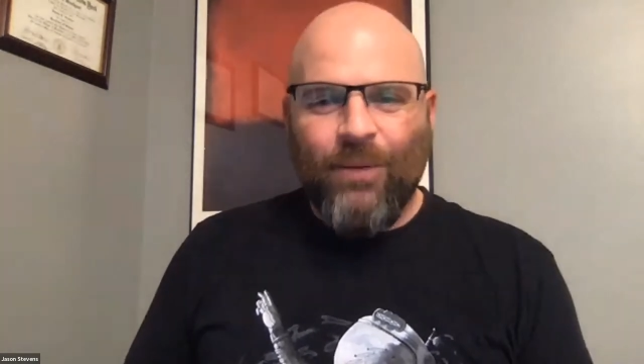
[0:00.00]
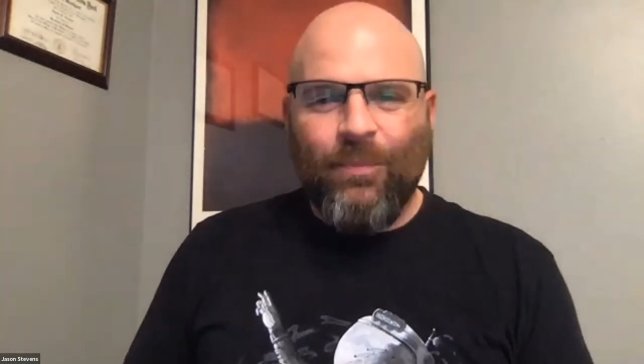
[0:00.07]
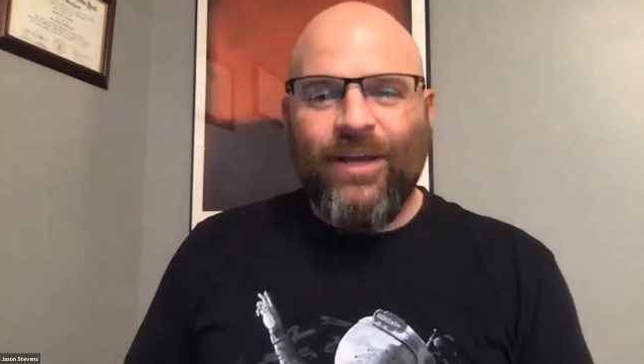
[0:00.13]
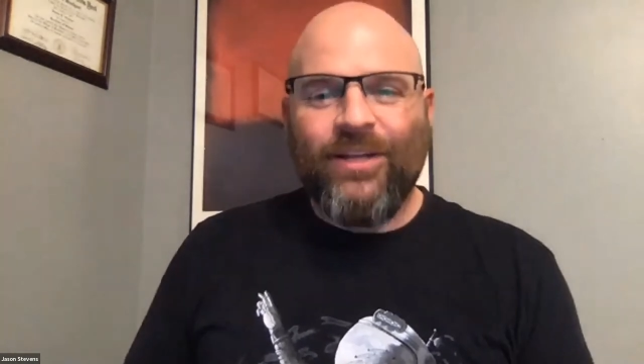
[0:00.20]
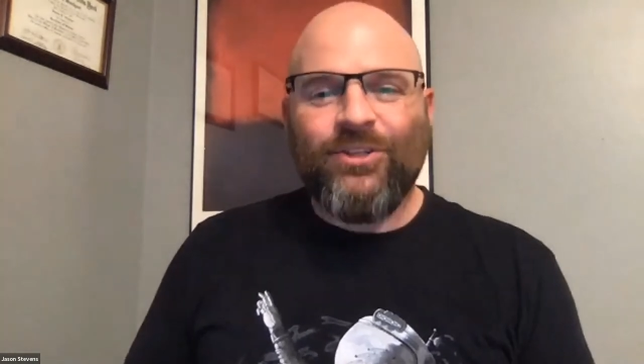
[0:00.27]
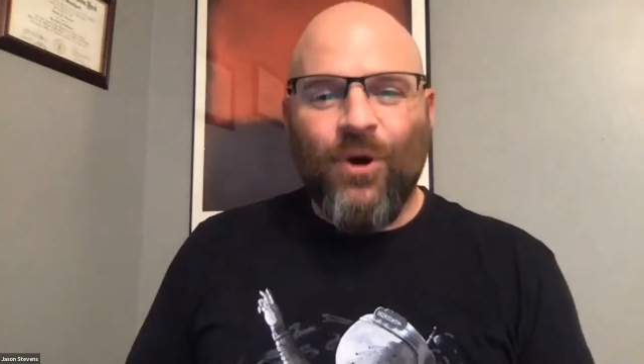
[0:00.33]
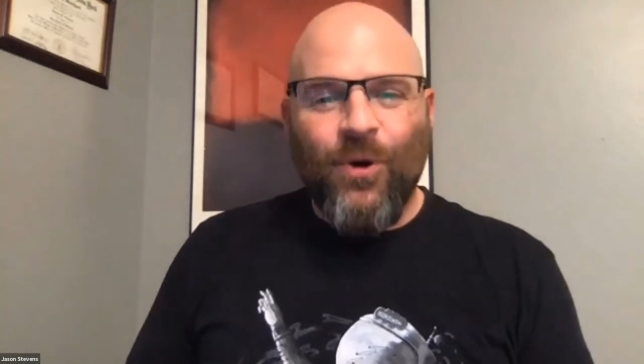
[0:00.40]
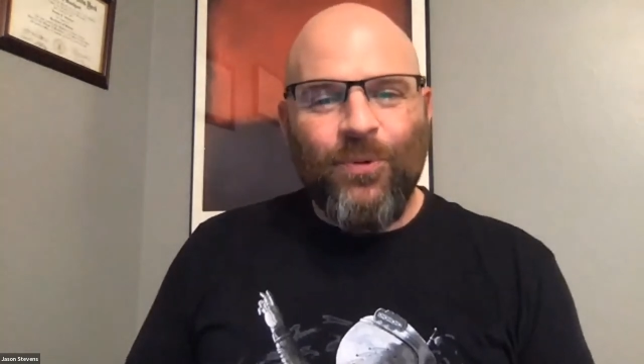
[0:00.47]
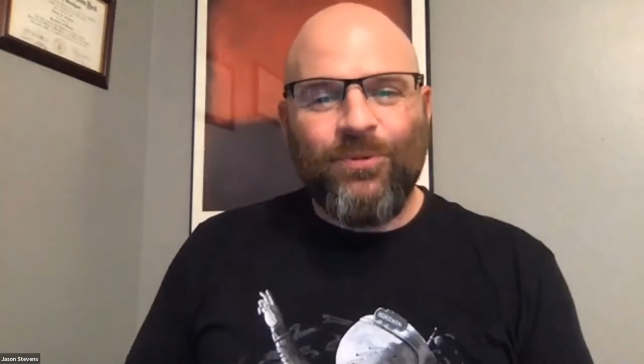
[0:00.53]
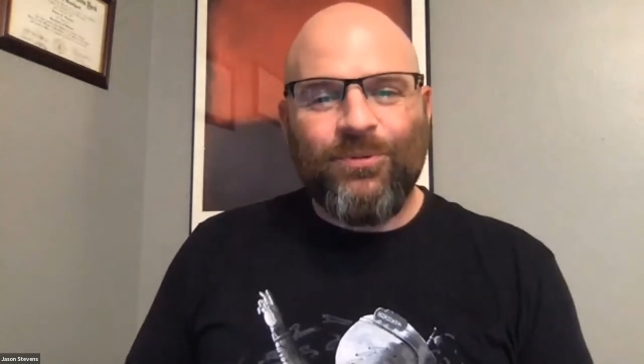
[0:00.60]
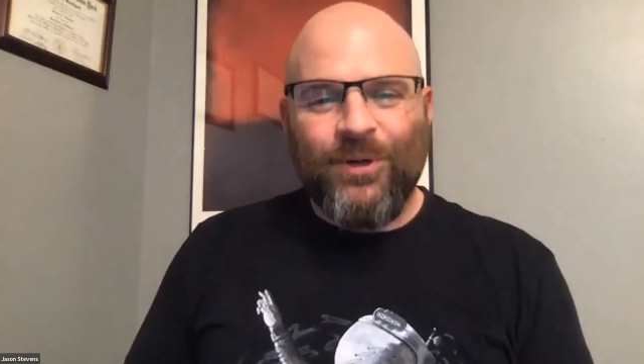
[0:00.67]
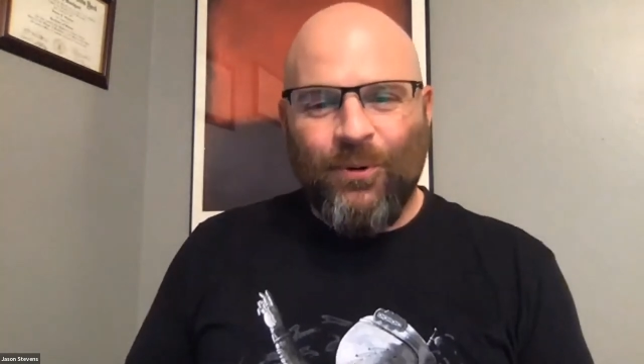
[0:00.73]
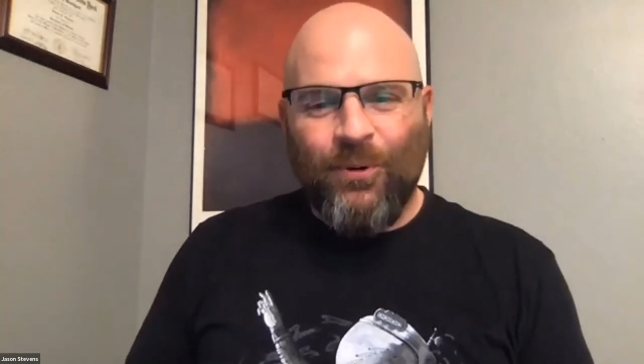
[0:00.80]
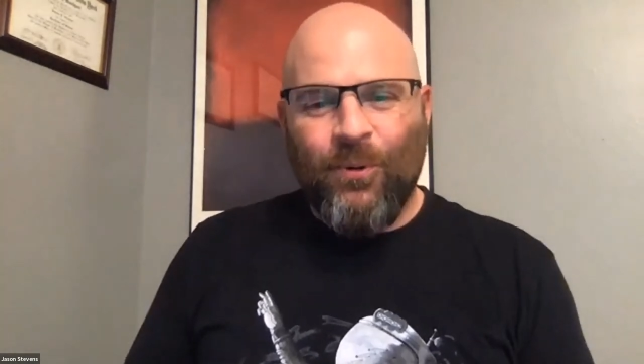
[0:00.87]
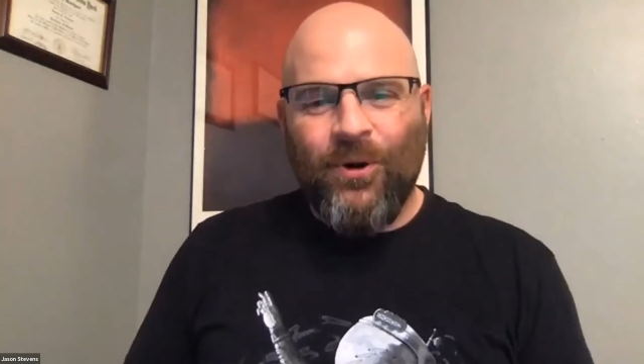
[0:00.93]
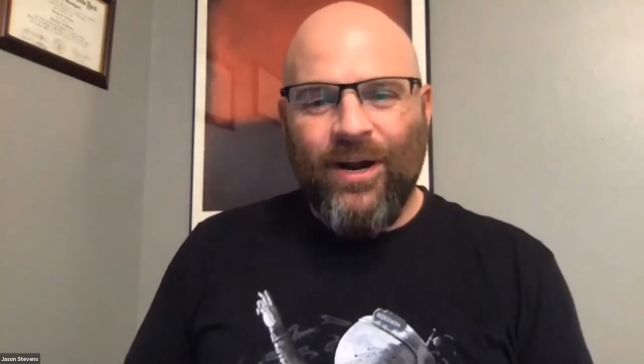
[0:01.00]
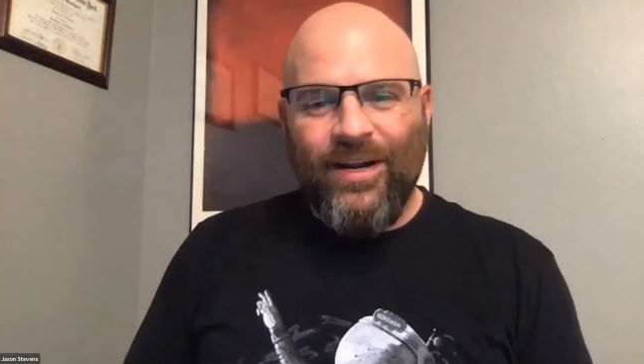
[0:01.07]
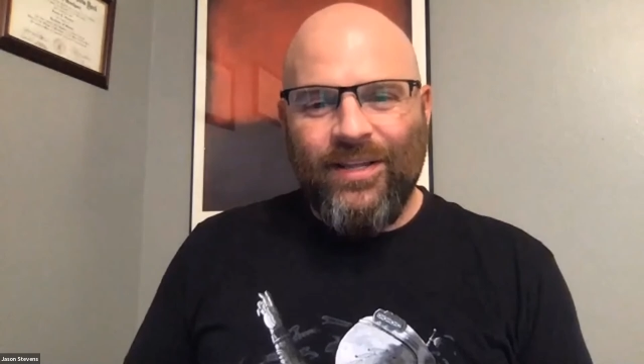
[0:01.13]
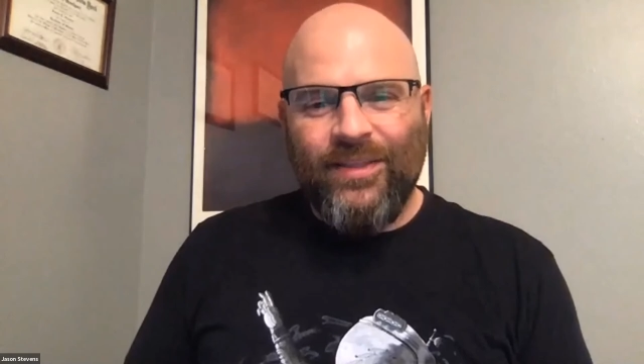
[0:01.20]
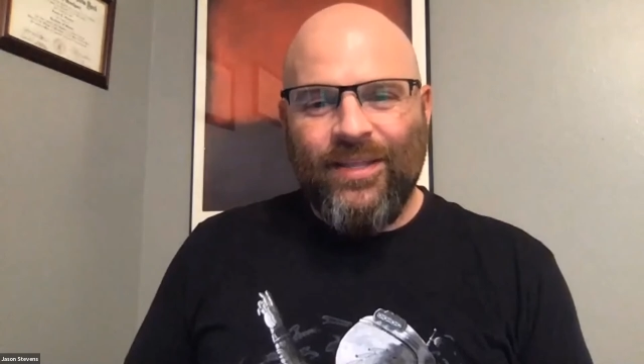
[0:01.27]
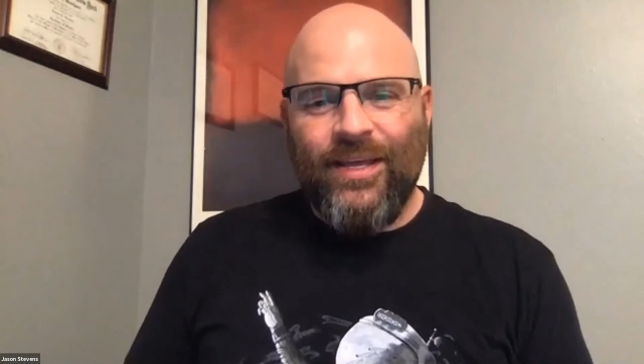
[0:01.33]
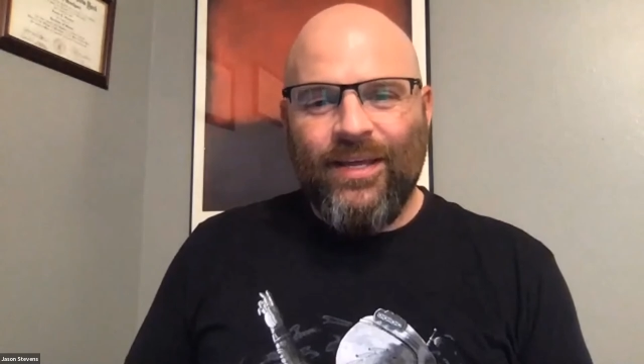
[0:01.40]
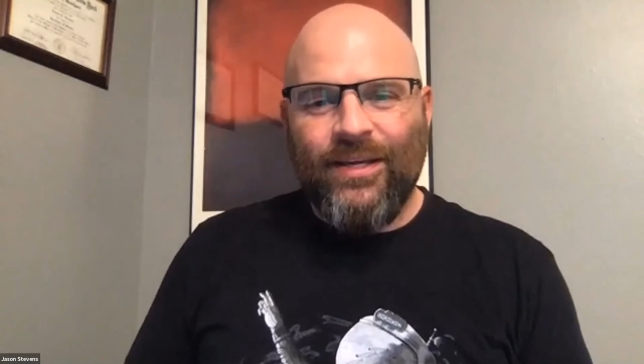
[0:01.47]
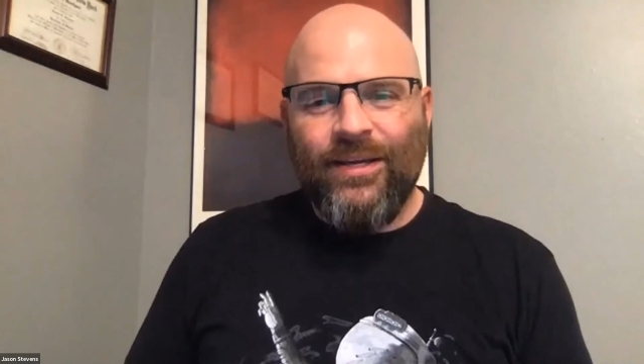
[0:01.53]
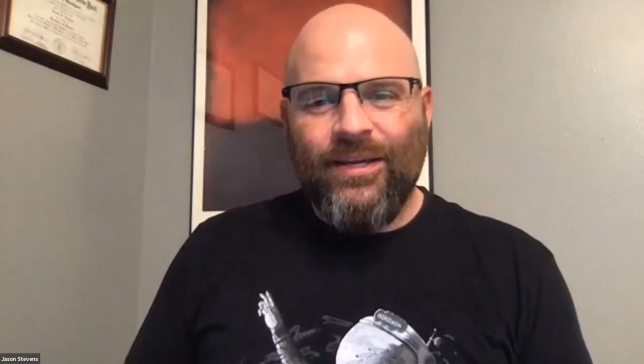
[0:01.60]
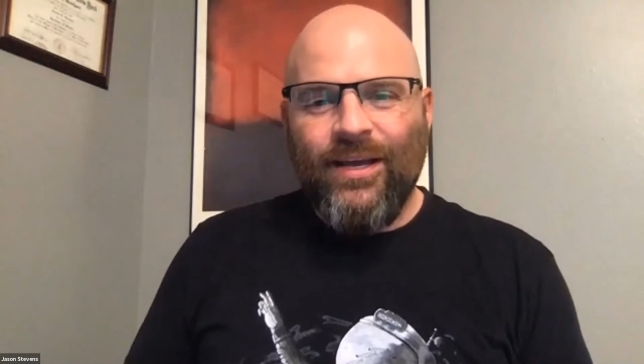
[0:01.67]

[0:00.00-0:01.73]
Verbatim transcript: I'm like, don't record anything.